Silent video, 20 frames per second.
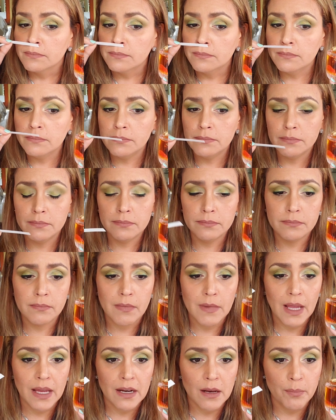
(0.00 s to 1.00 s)

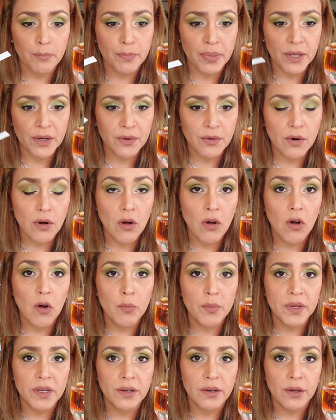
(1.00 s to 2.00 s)
mm, and a bitter
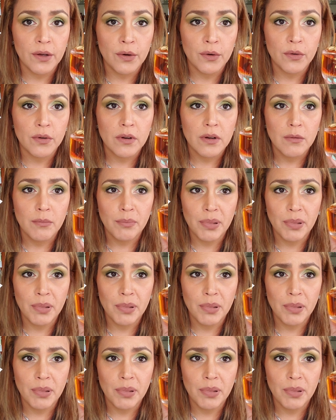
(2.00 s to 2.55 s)
almond note.